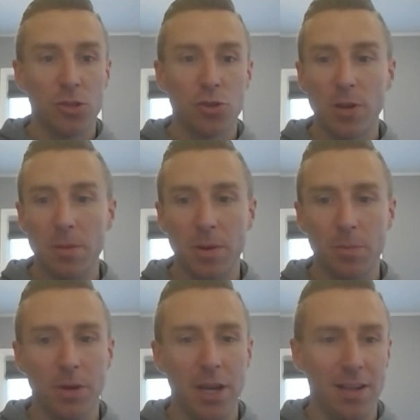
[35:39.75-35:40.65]
a, treatment
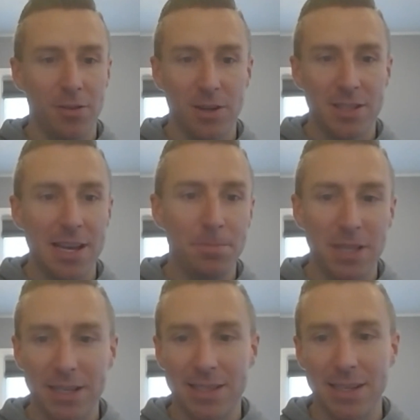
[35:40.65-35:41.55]
plant or a
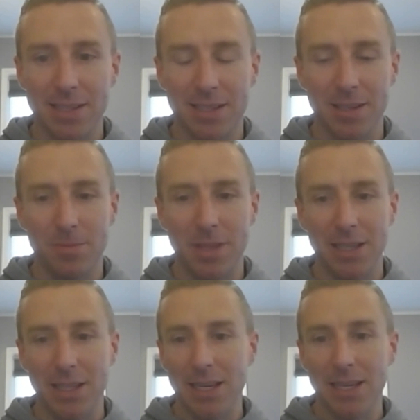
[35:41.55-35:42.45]
septic system
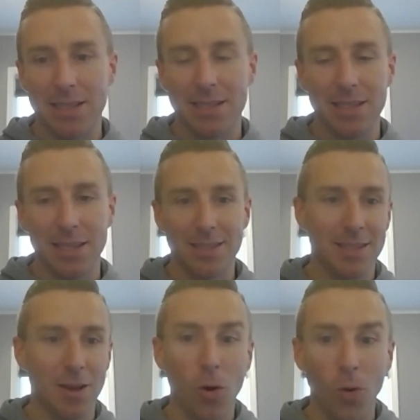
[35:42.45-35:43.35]
that needs it's
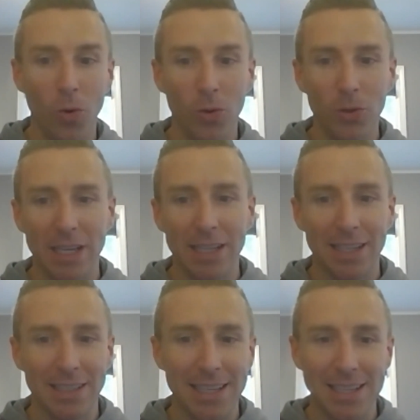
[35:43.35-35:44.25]
old and
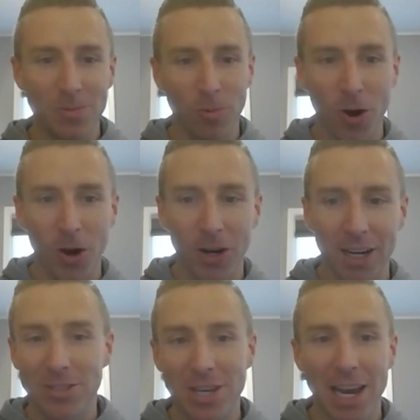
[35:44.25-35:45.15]
it needs work
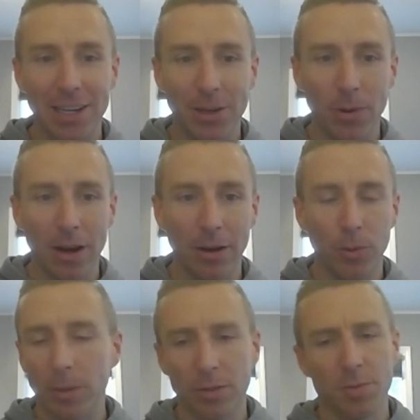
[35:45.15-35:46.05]
in january
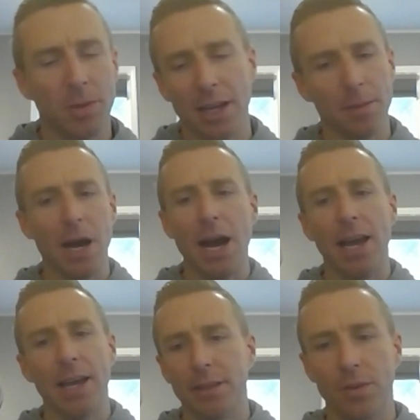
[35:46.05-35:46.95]
we've just been like
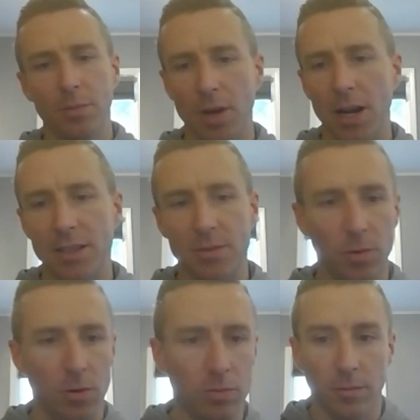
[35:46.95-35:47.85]
buy it if it breaks we'll,